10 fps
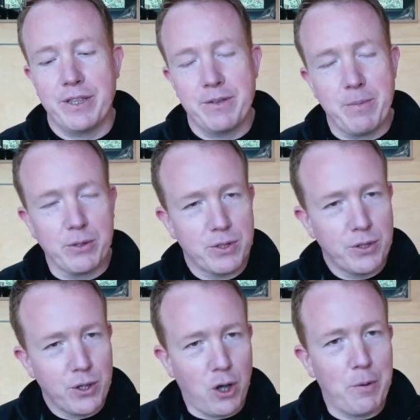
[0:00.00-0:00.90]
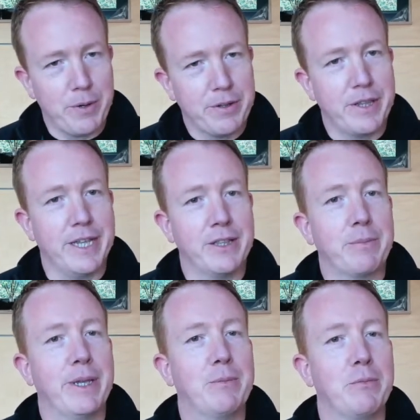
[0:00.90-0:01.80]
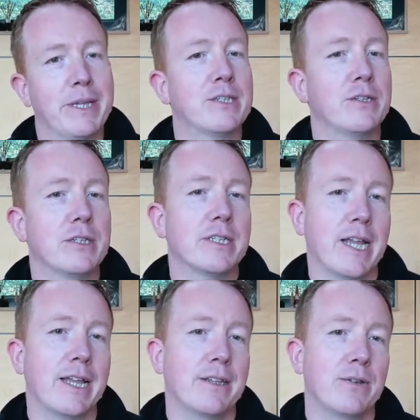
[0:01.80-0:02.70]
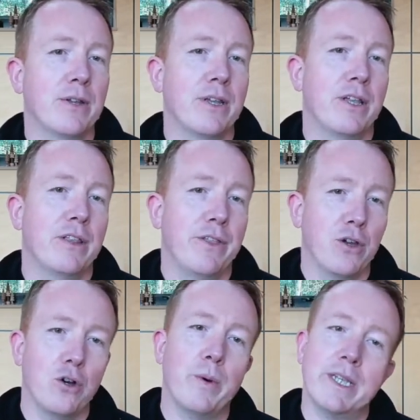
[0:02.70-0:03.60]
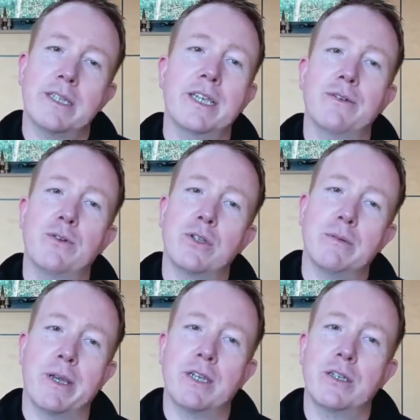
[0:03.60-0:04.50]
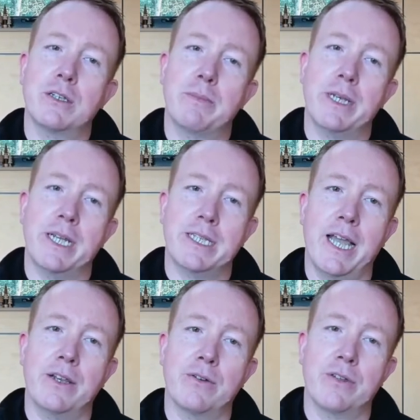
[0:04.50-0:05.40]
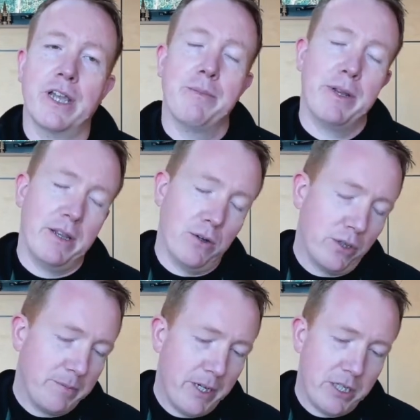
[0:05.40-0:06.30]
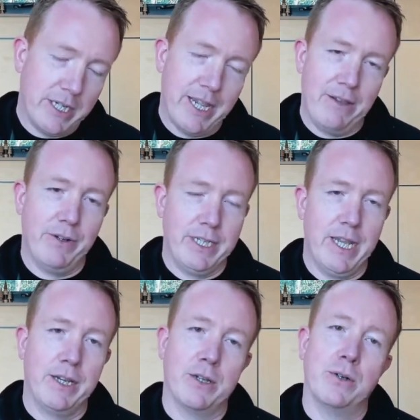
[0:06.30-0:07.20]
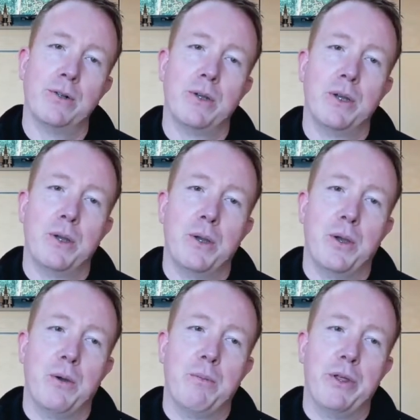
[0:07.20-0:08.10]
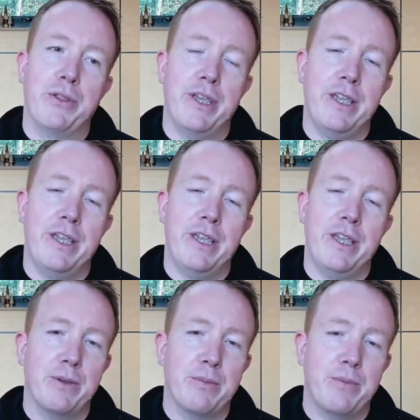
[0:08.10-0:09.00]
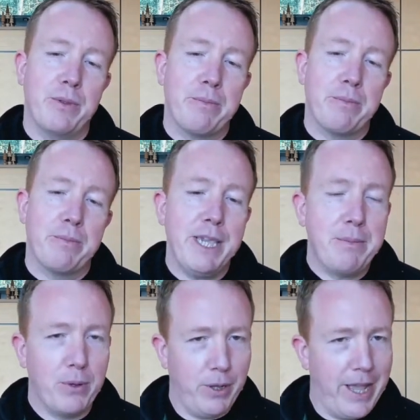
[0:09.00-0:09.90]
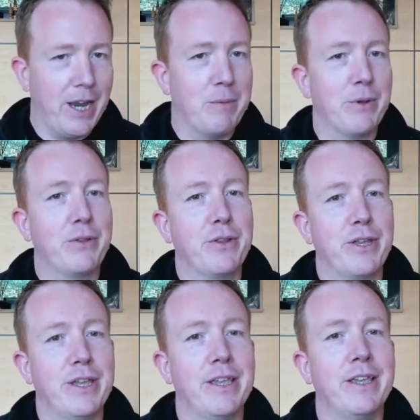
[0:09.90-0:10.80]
I think, the most common thing that people misunderstand. They always think of automation as being a technical thing. I mean, automation is heavily technical, but the people element,